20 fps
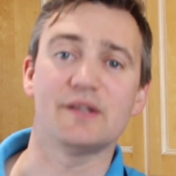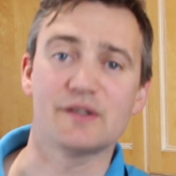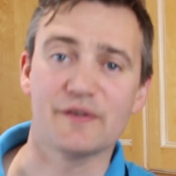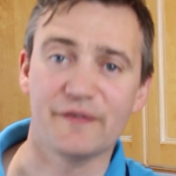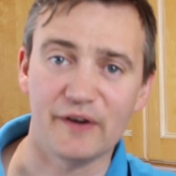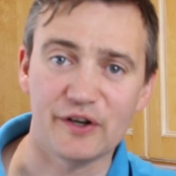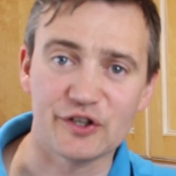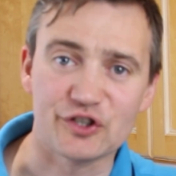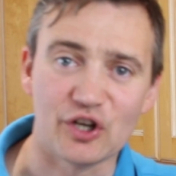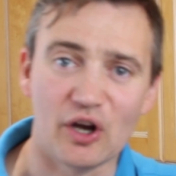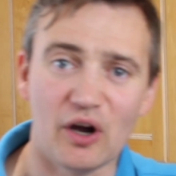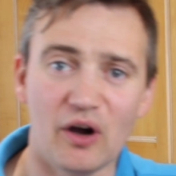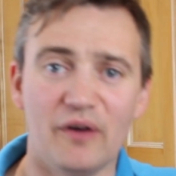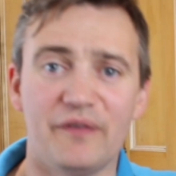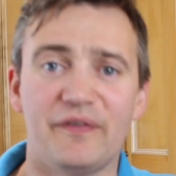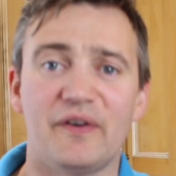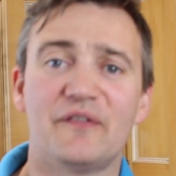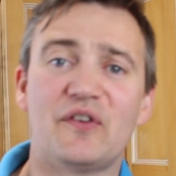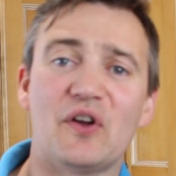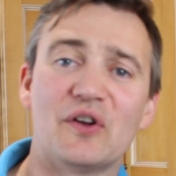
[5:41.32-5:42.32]
And to finish it
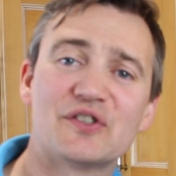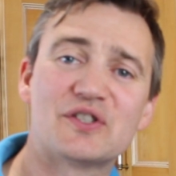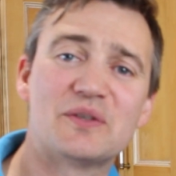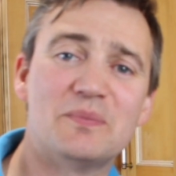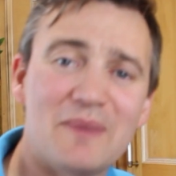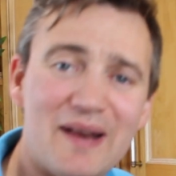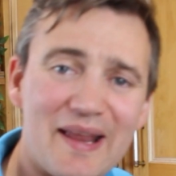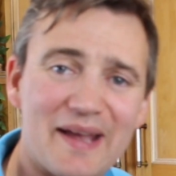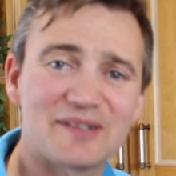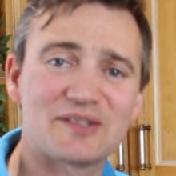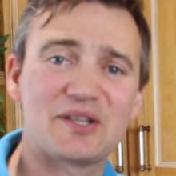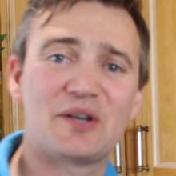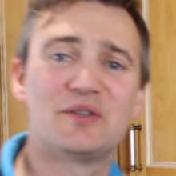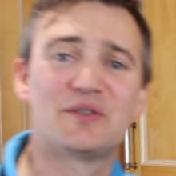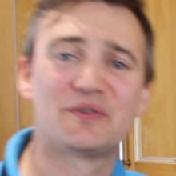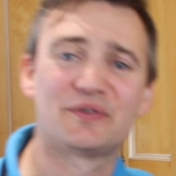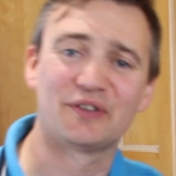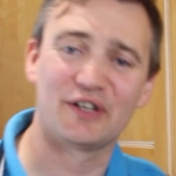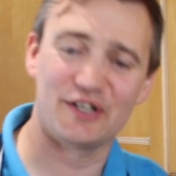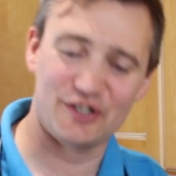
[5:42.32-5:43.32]
off, I've got some
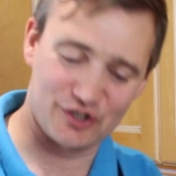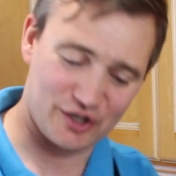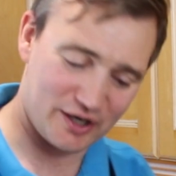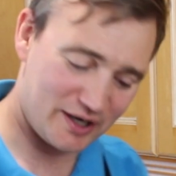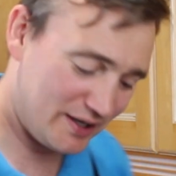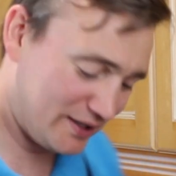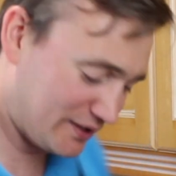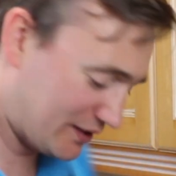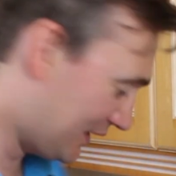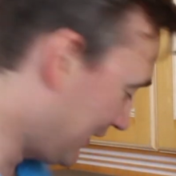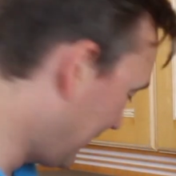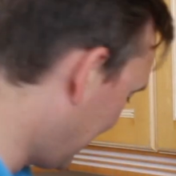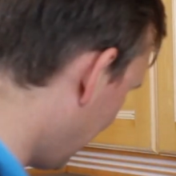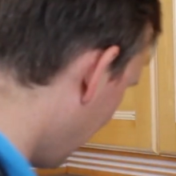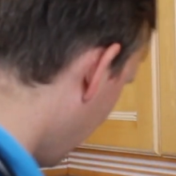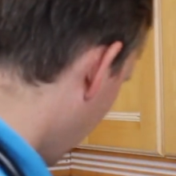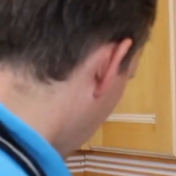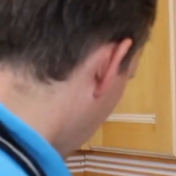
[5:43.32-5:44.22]
lactose-free cheese,